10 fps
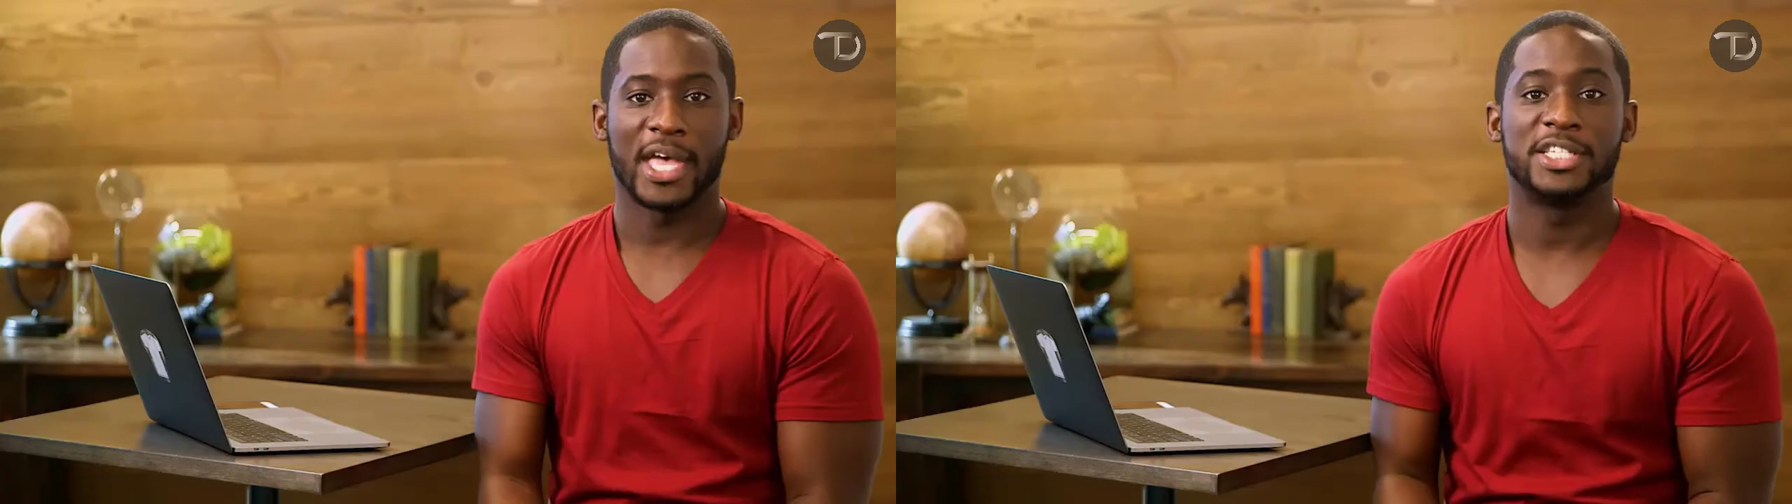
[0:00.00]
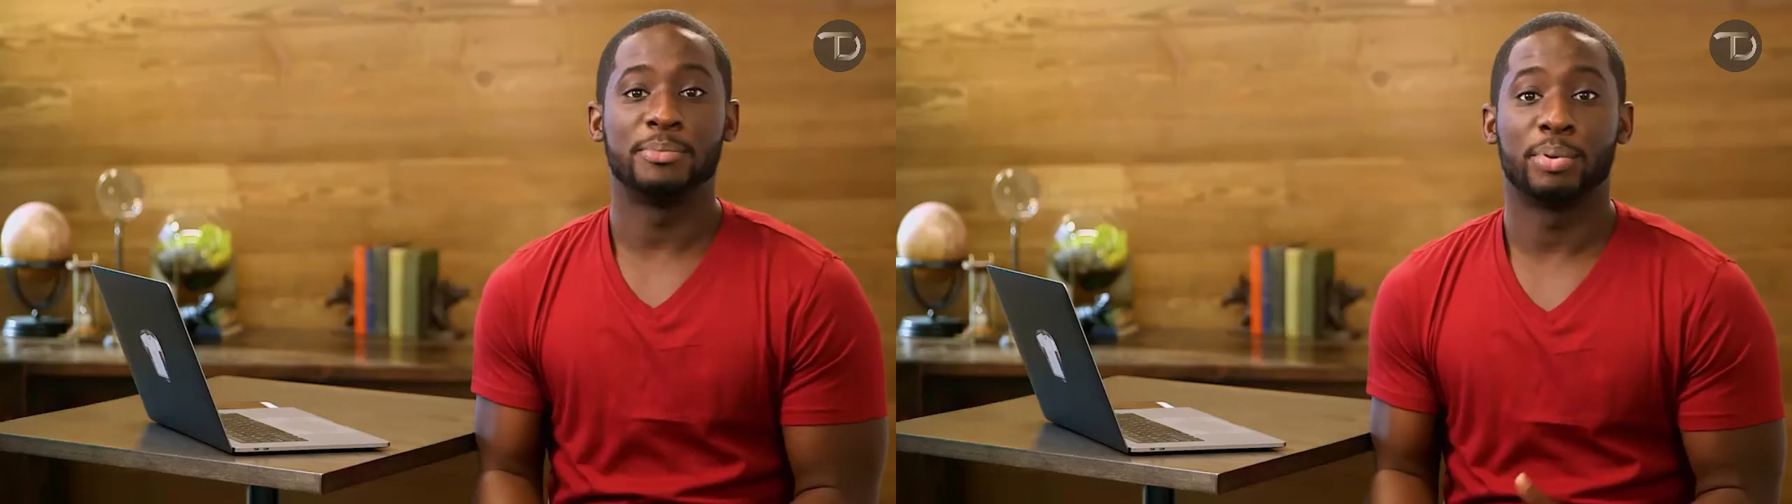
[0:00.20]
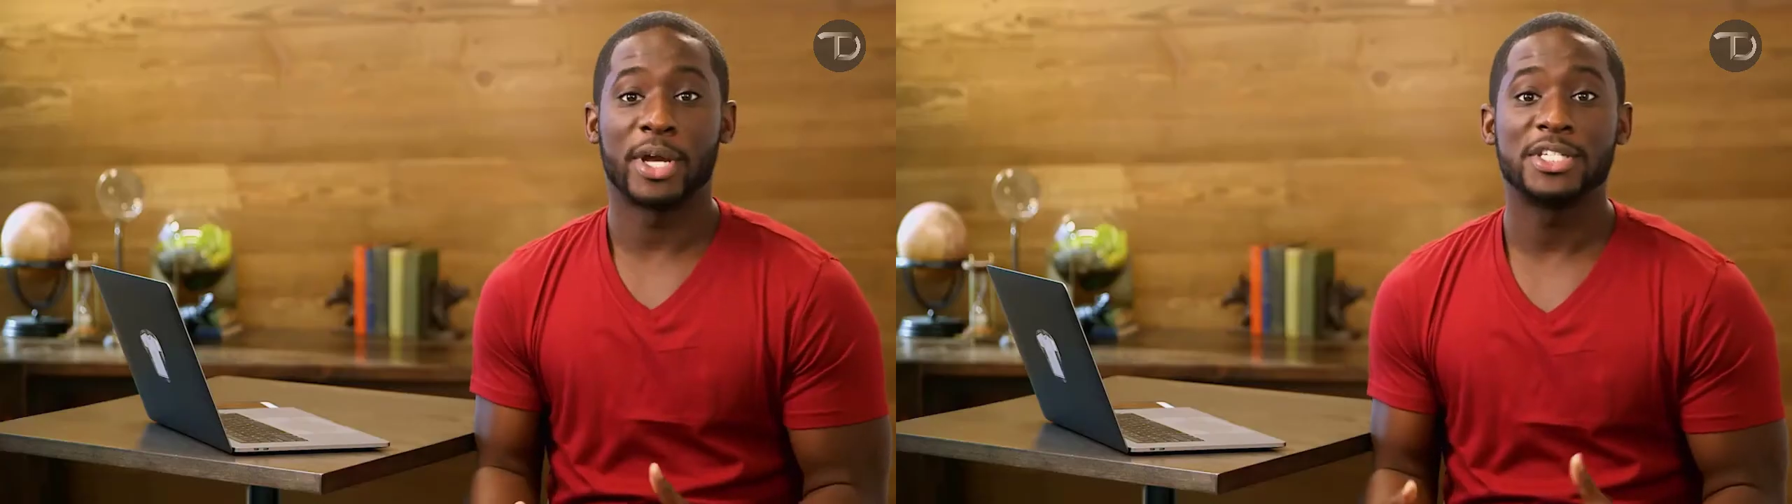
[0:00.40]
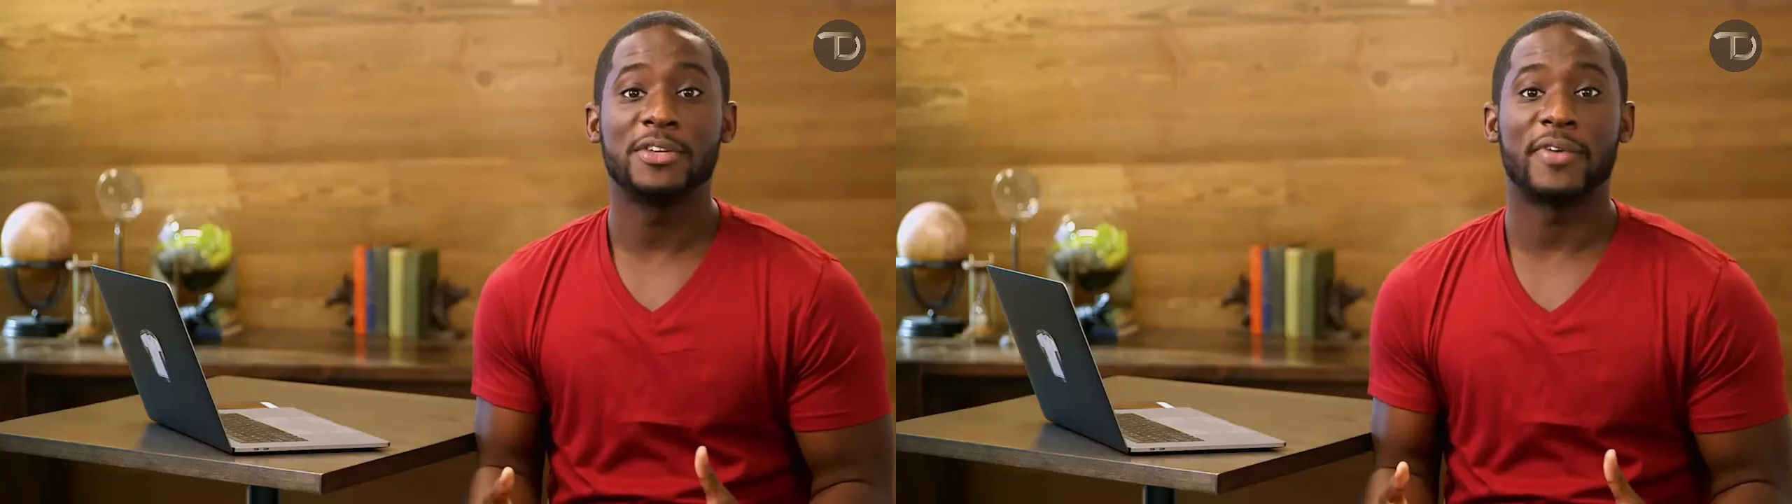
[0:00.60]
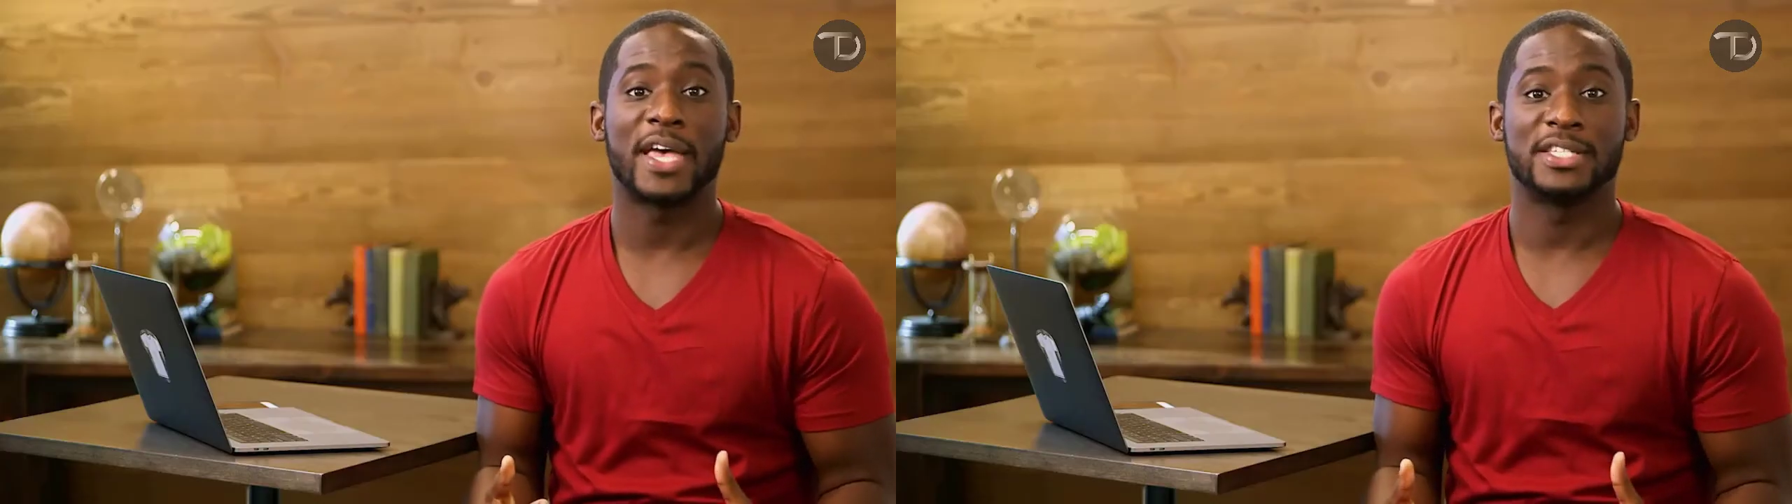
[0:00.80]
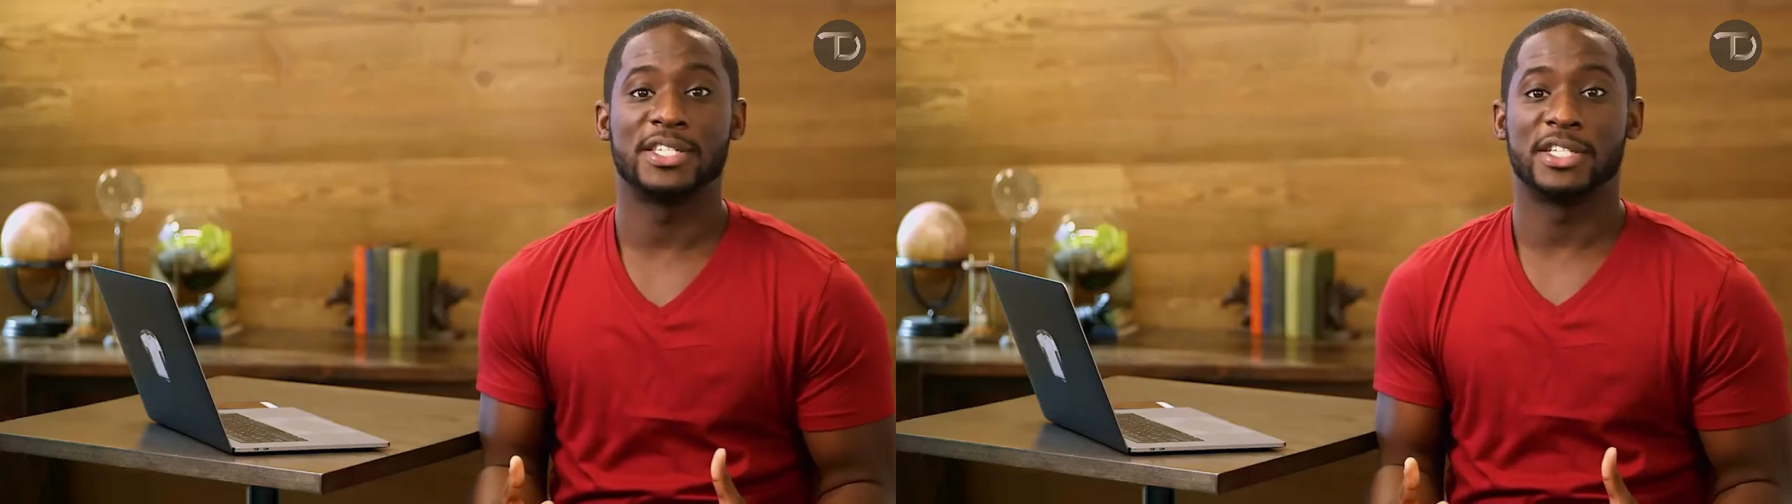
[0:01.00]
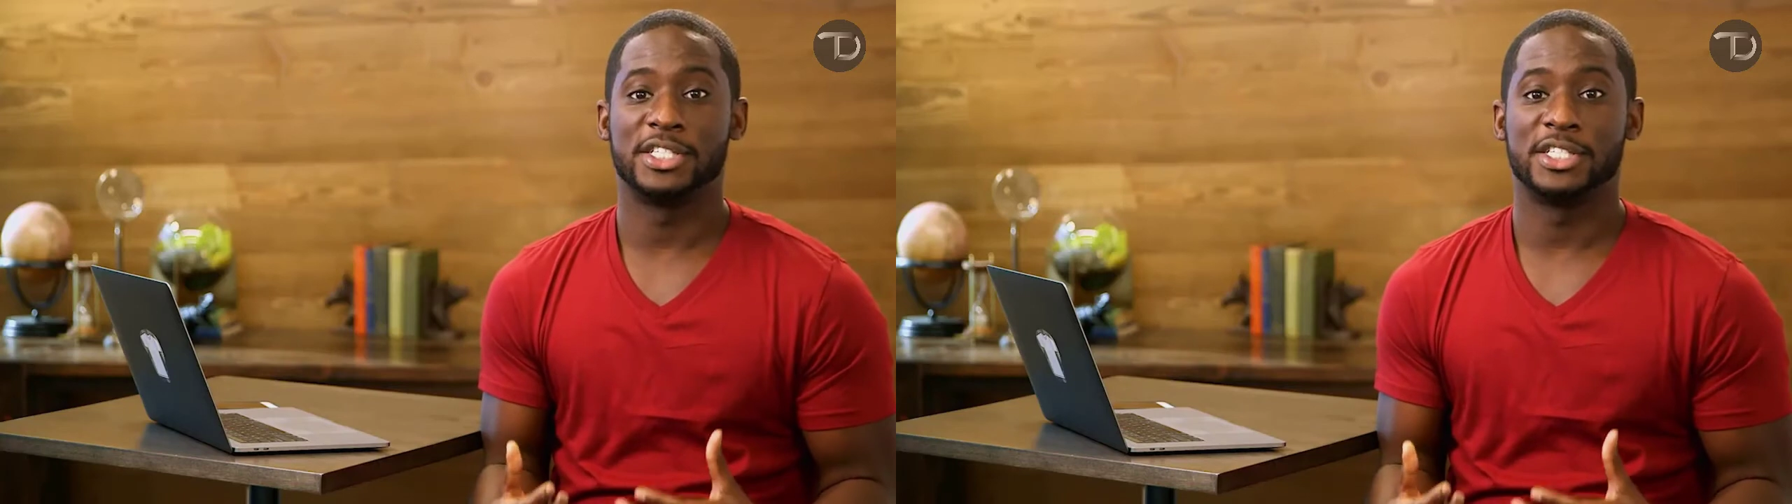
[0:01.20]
As impressive as this